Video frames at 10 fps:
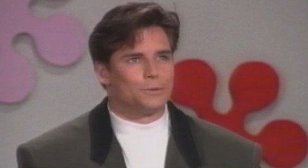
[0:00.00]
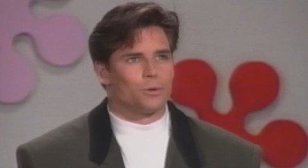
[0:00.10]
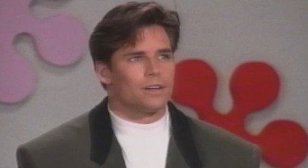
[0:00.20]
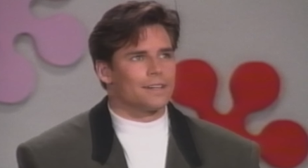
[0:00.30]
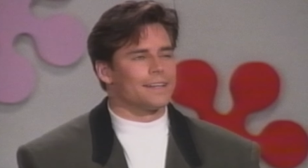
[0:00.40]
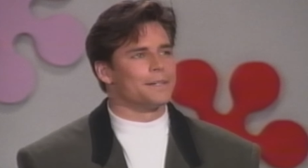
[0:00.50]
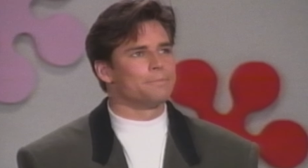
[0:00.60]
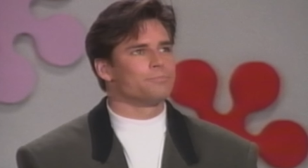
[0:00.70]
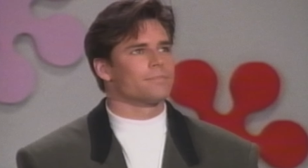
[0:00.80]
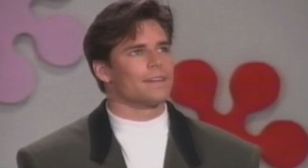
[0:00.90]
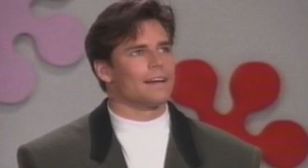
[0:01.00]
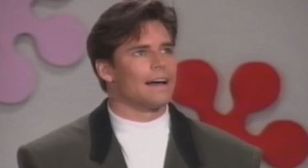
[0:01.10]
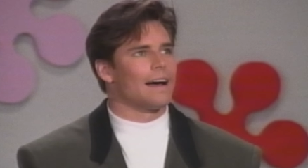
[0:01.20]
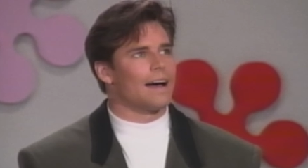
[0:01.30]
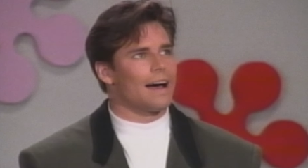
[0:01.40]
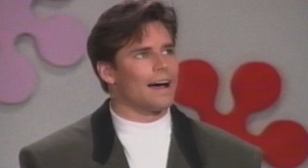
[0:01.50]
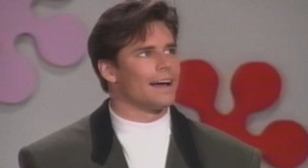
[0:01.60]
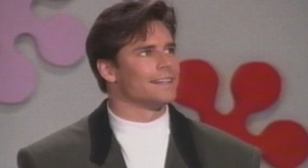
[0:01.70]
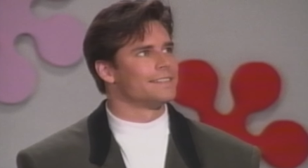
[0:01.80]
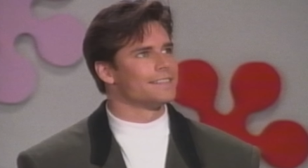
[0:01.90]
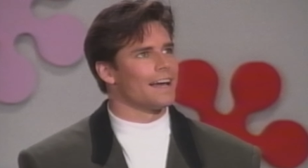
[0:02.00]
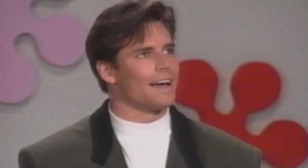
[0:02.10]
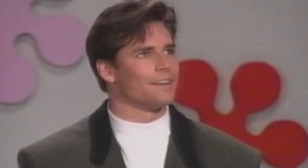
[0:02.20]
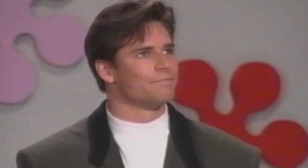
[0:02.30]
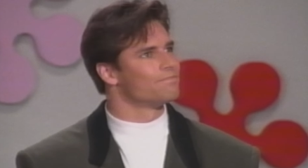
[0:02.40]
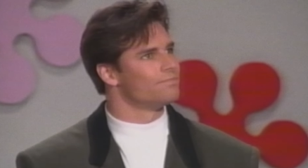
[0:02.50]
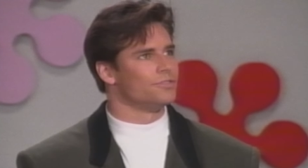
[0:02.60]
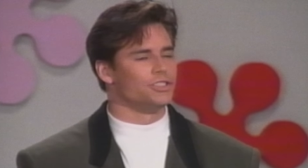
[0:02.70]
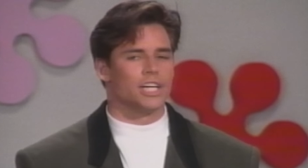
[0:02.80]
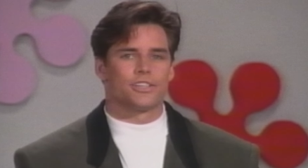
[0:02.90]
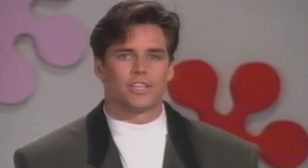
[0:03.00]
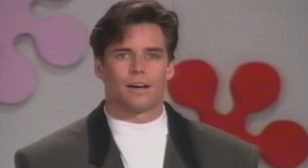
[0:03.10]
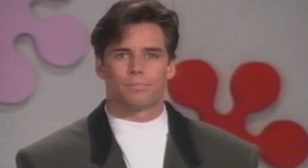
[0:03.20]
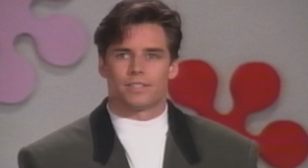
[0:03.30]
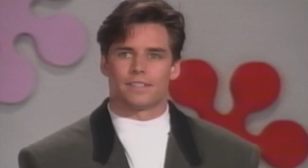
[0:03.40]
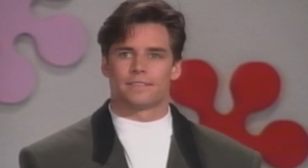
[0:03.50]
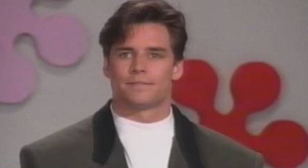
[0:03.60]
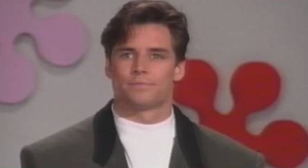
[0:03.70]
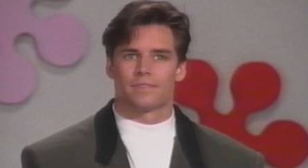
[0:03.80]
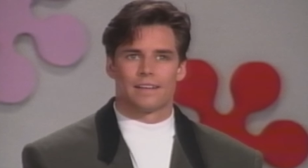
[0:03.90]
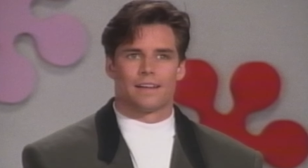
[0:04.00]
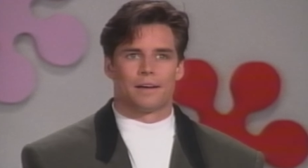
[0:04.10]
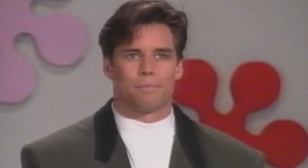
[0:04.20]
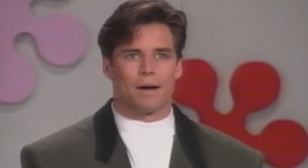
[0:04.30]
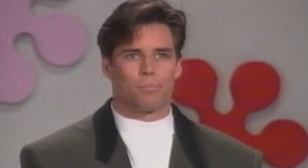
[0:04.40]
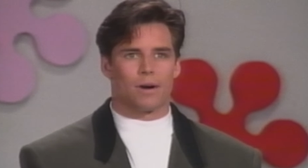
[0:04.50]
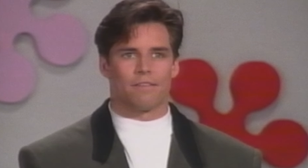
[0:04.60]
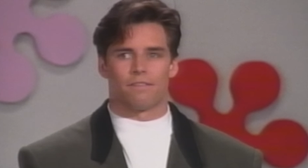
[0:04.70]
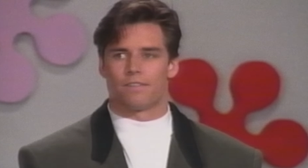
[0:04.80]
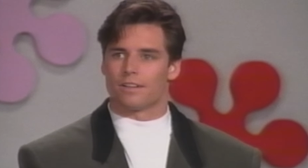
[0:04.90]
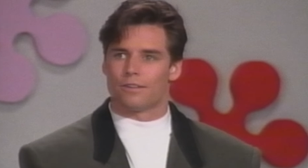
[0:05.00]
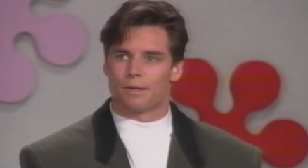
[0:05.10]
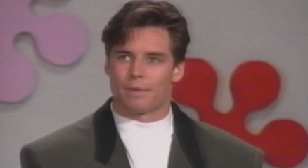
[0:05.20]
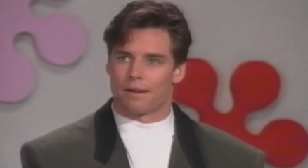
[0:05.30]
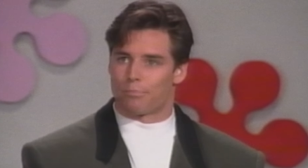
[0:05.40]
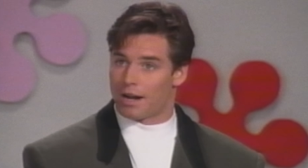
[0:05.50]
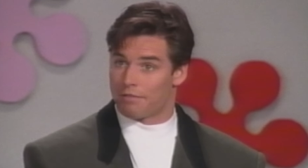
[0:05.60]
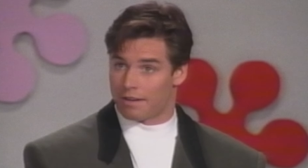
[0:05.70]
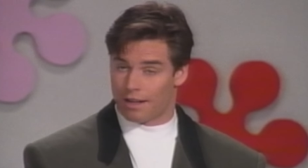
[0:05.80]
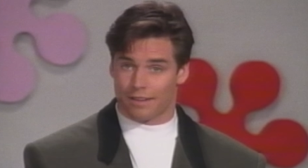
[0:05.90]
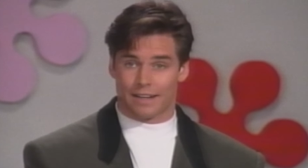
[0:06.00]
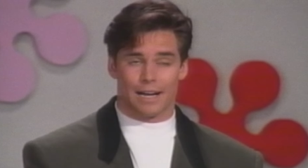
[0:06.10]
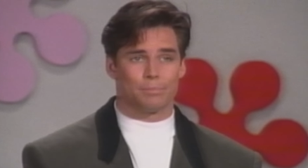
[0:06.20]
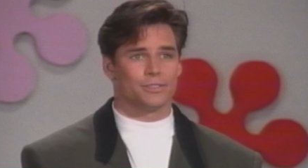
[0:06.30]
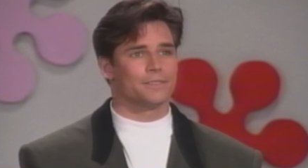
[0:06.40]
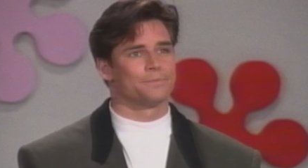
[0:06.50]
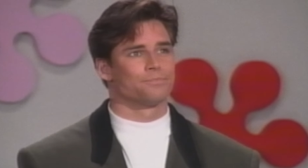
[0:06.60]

Well, Kim, I'd say I'd jet you up to my private villa and my private helicopter